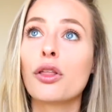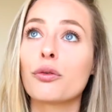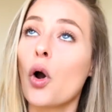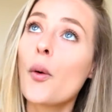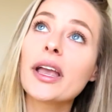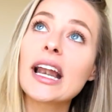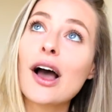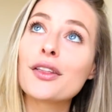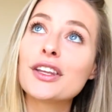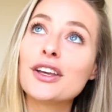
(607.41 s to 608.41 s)
throwing it
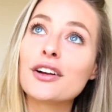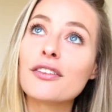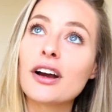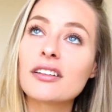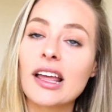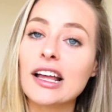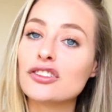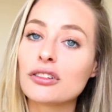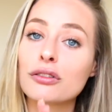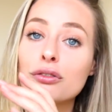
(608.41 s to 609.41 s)
out in the universe and
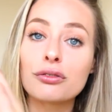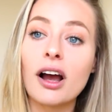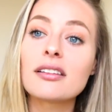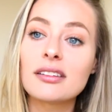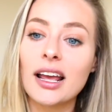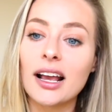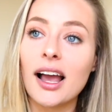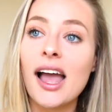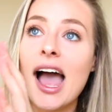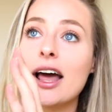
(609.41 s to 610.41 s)
just trusting
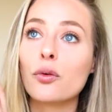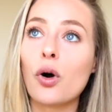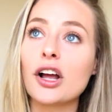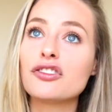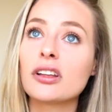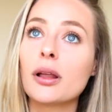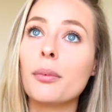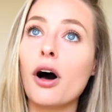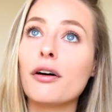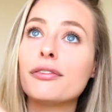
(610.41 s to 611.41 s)
and watching the
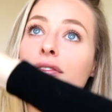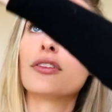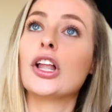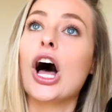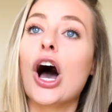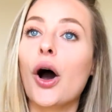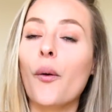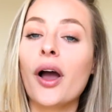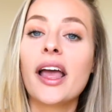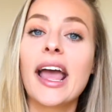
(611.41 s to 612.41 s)
ball
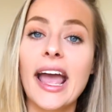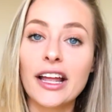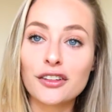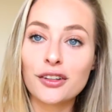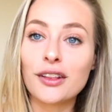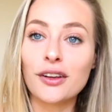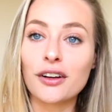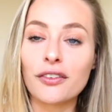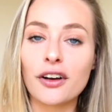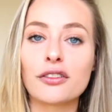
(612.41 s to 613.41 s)
flow into the
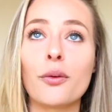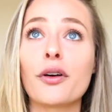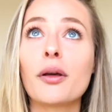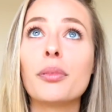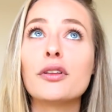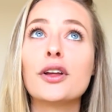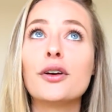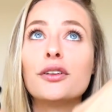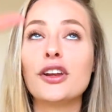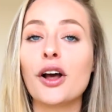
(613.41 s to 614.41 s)
universe or the
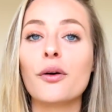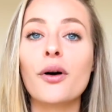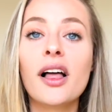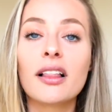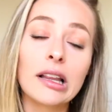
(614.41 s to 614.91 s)
balloon, you know,